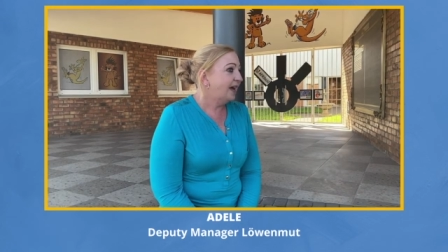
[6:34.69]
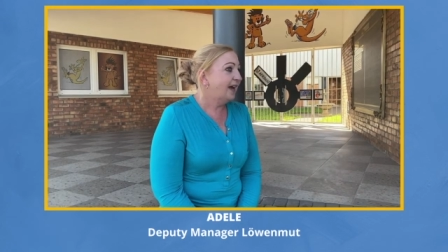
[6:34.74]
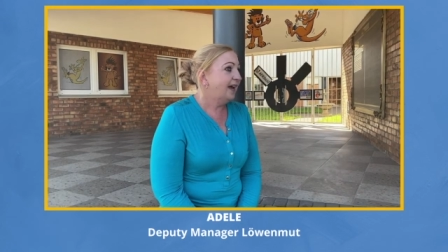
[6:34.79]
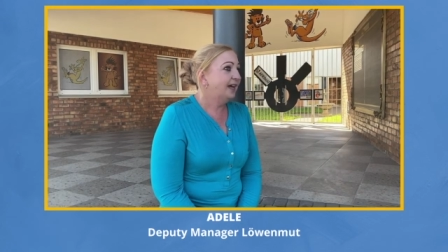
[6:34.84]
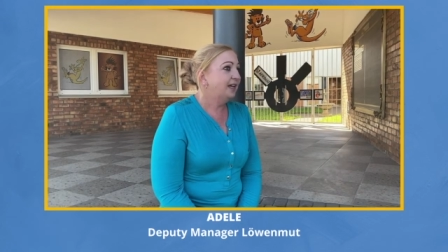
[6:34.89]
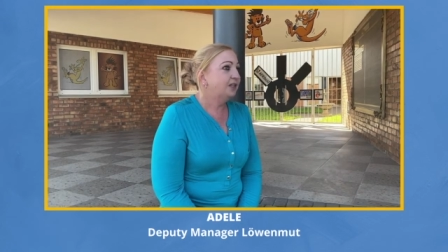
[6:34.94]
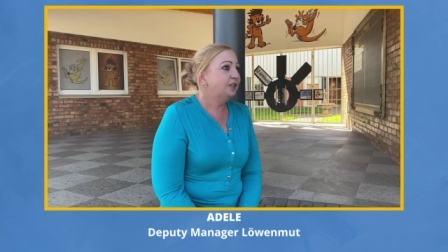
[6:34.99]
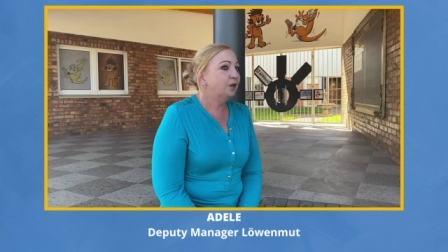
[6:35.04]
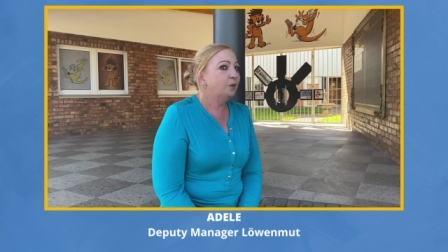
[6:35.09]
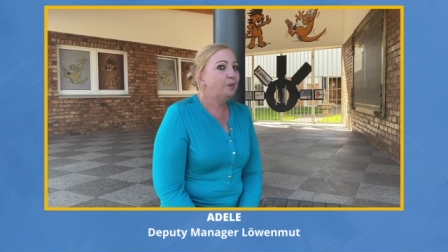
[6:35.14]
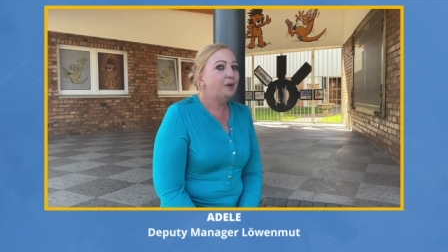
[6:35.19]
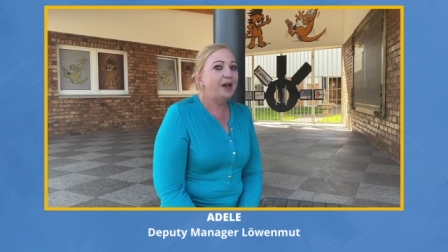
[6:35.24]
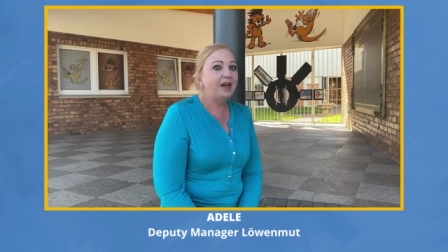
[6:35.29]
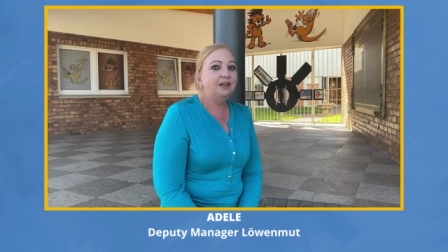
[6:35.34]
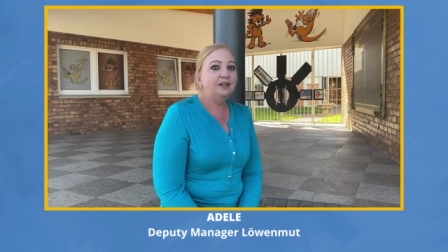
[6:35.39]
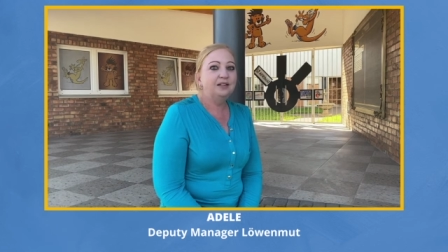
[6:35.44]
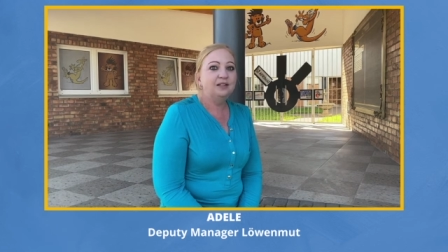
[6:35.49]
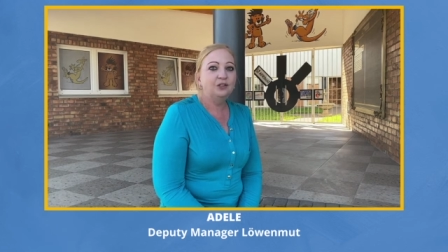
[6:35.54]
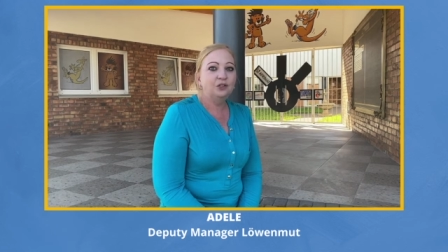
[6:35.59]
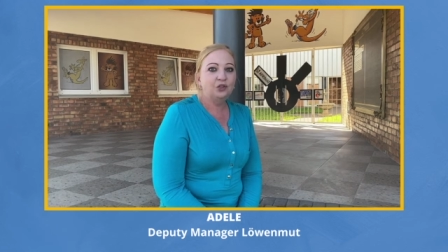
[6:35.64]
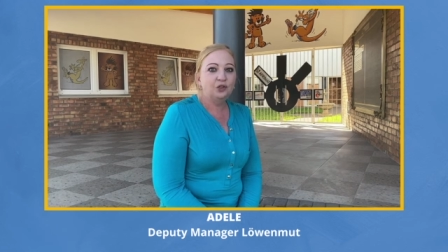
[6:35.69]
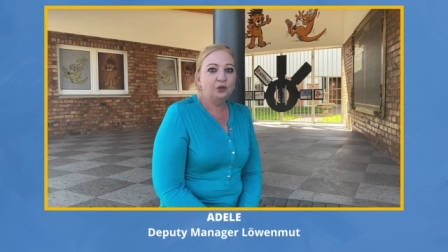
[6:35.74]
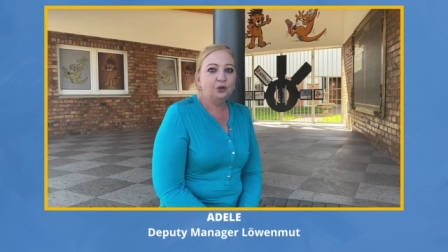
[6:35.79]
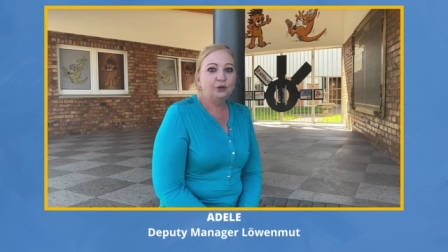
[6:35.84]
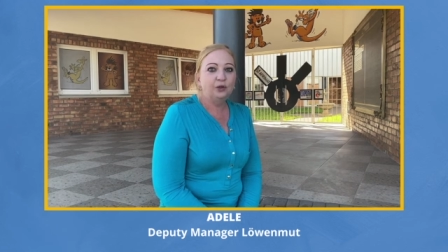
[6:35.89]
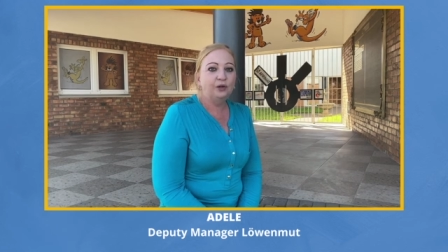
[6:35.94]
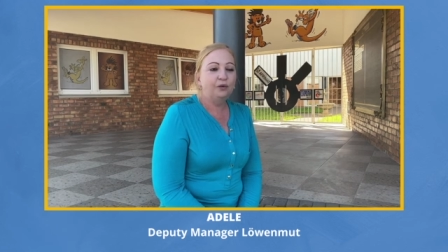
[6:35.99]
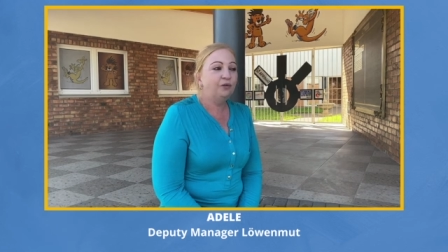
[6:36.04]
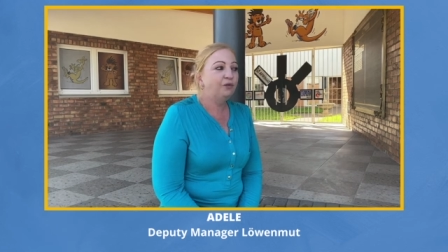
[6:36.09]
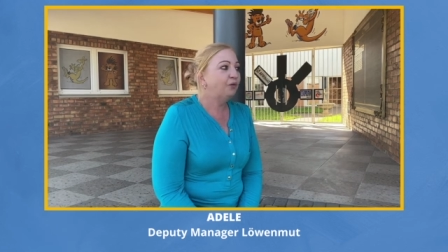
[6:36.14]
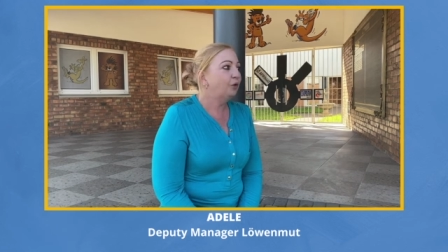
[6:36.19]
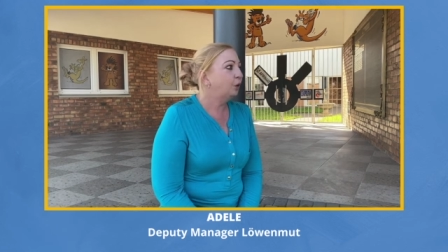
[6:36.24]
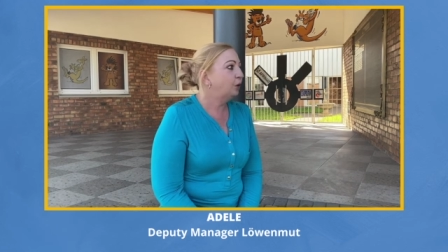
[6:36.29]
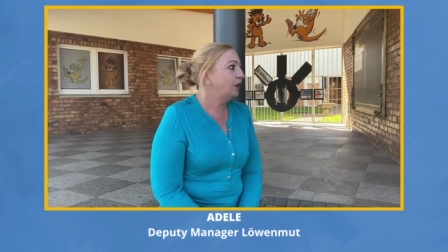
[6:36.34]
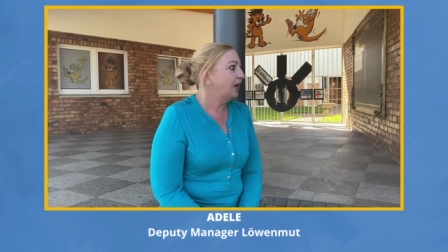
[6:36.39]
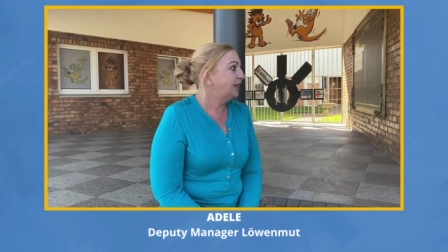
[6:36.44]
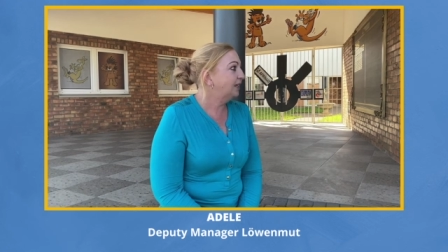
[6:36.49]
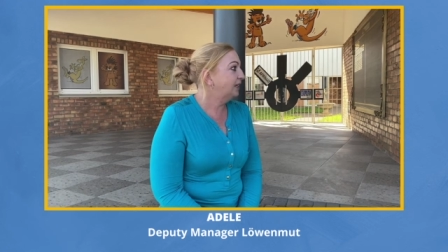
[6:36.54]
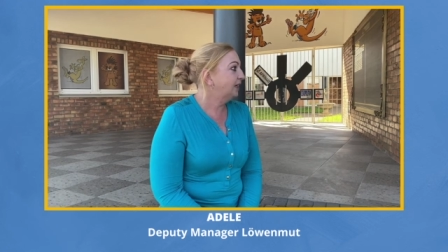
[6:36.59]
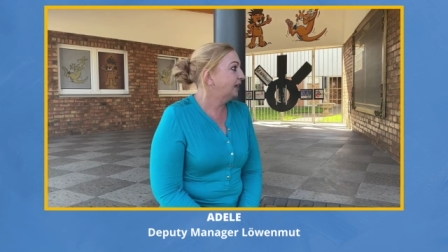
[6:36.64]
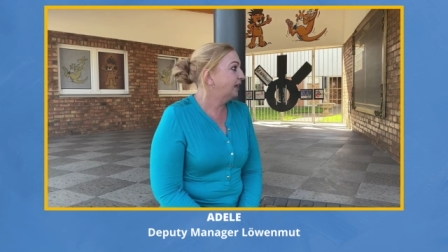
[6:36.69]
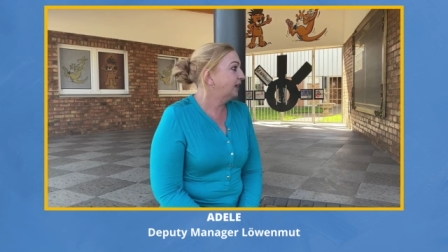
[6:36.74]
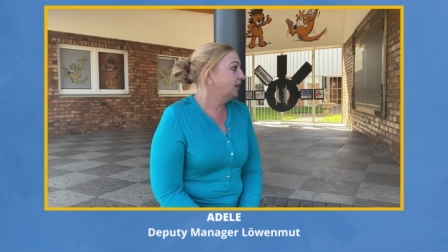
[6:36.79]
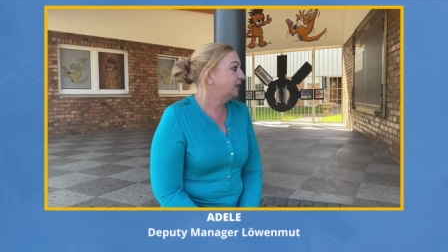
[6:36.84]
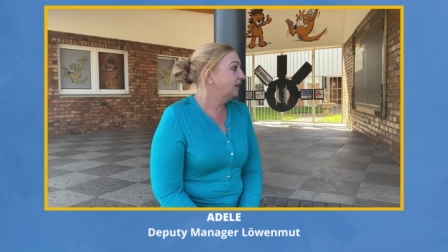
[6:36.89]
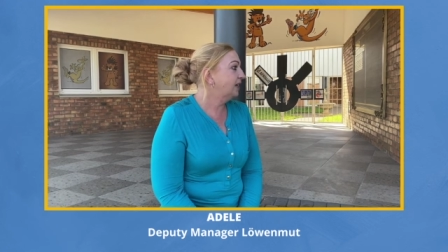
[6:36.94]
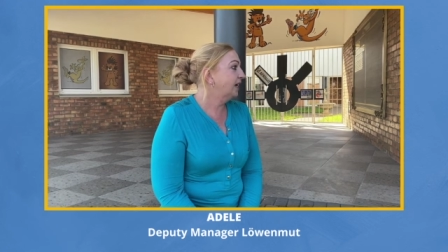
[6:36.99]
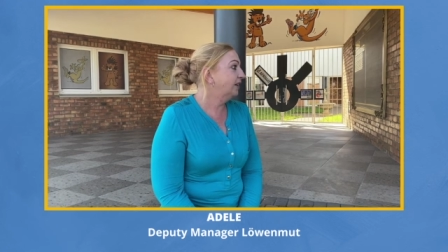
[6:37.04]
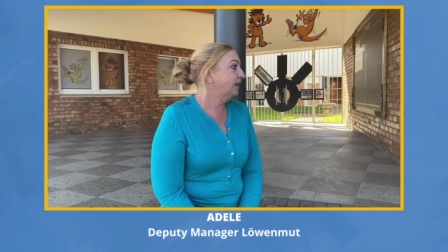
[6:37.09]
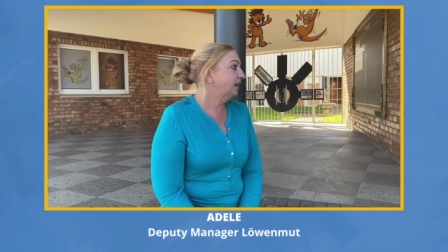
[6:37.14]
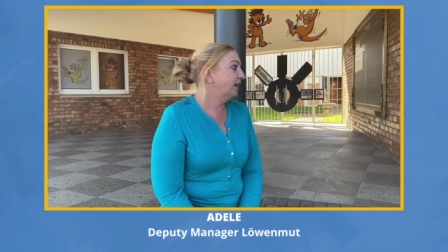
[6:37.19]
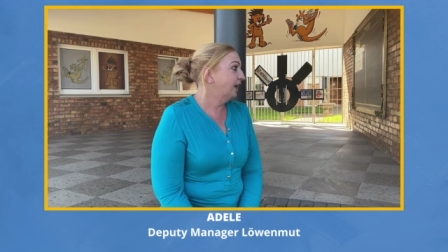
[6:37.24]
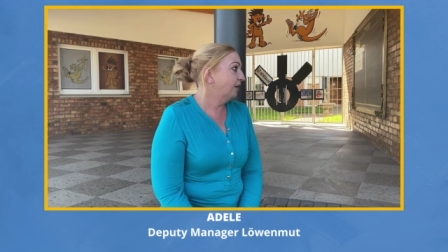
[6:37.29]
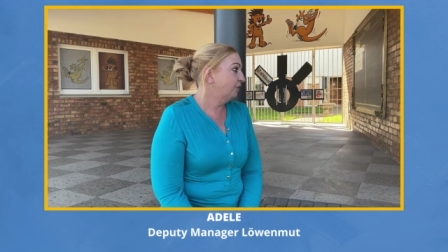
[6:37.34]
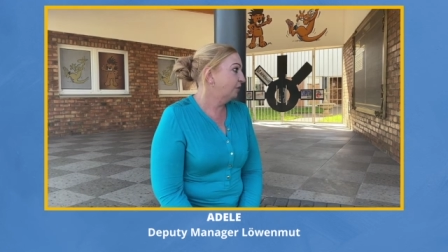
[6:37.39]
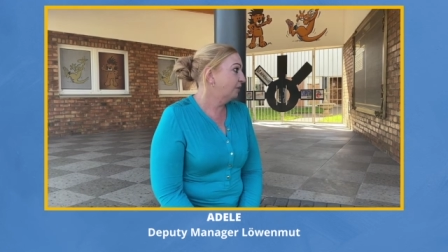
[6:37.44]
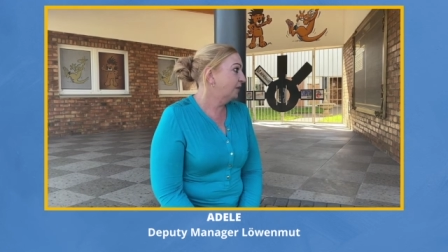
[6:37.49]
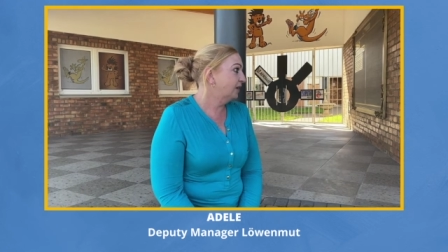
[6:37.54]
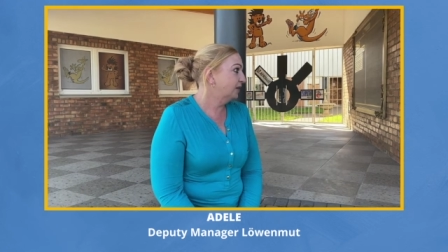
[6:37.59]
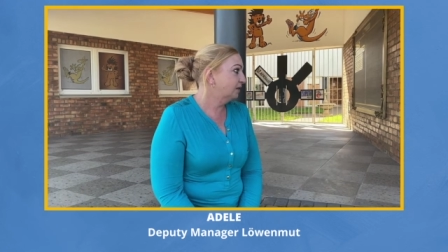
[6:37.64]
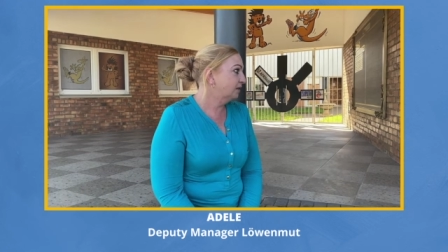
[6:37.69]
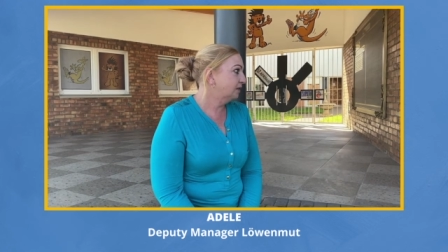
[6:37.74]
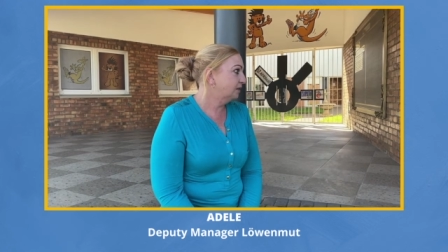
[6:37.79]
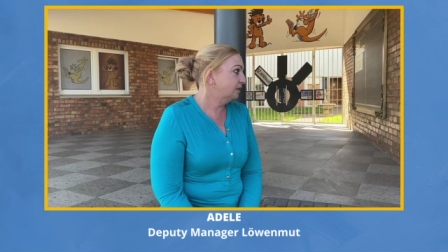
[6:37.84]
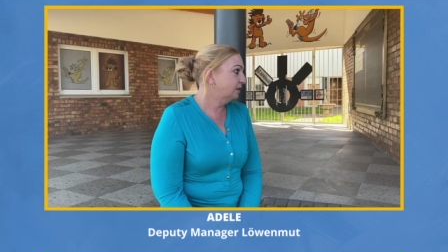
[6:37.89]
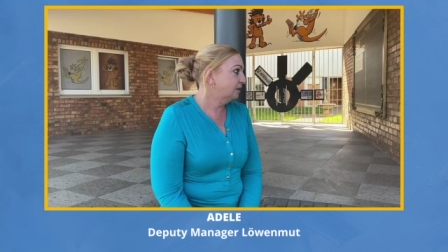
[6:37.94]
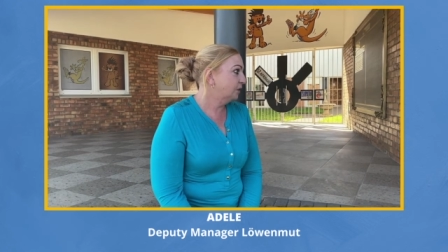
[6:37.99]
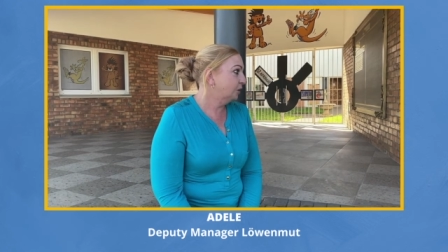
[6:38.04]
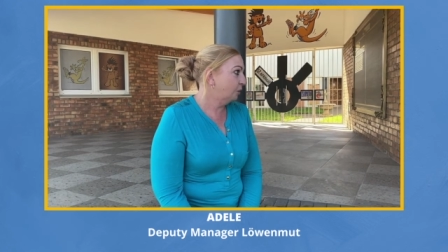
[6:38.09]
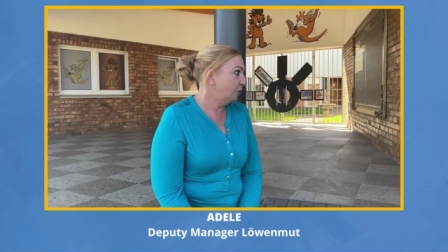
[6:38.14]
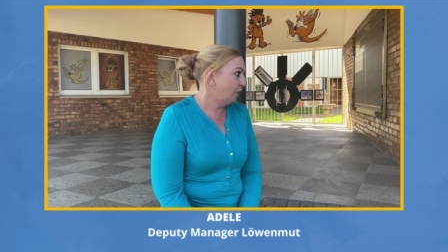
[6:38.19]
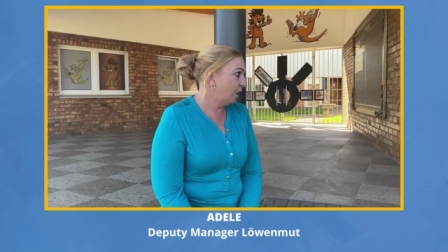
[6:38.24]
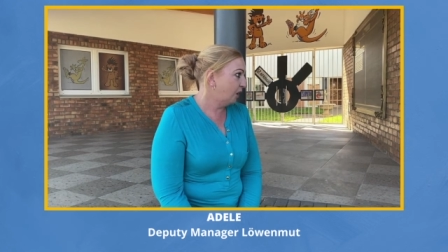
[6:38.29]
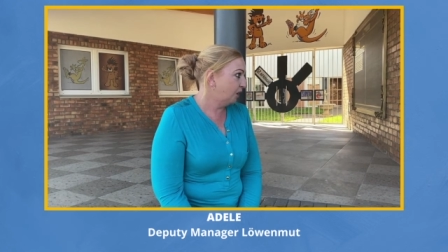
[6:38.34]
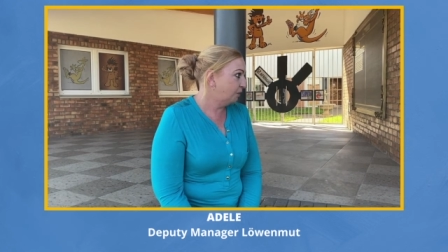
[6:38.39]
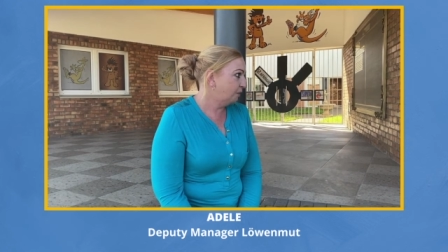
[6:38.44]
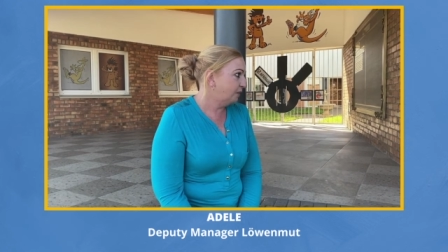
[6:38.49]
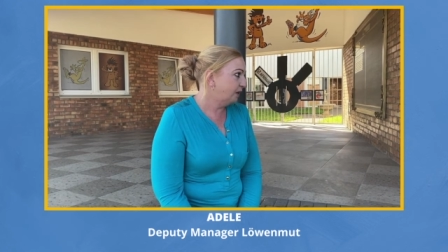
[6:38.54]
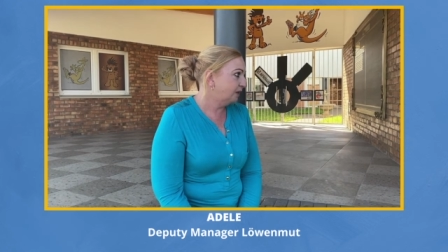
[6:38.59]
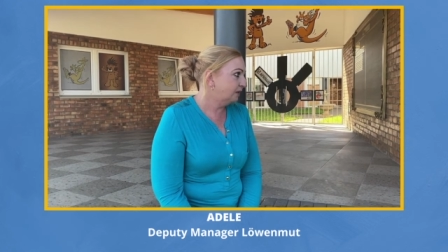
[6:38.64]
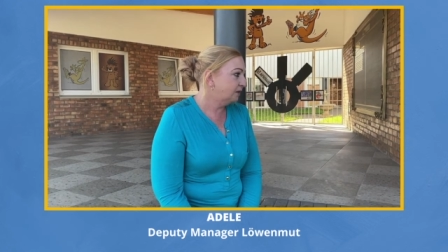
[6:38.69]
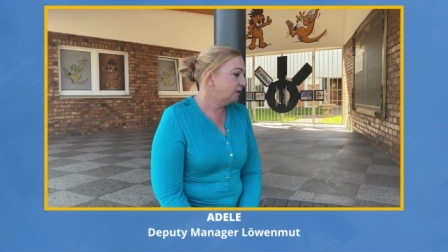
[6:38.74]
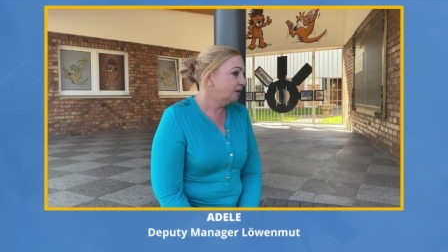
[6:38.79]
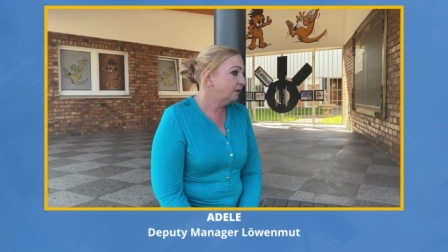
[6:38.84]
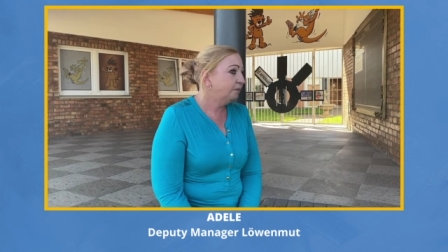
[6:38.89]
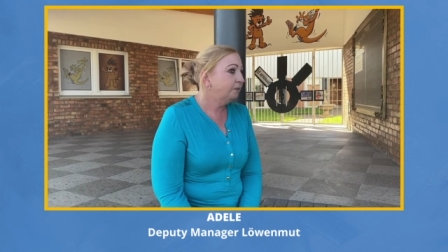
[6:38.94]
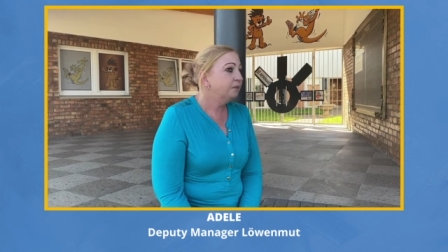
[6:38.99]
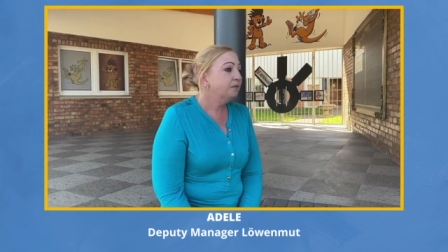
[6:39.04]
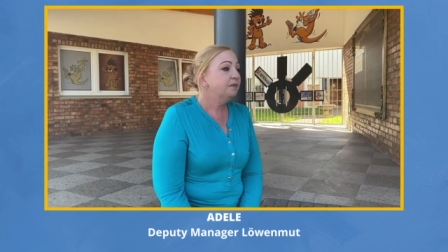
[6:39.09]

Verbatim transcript: and abandoned children fall under another government department,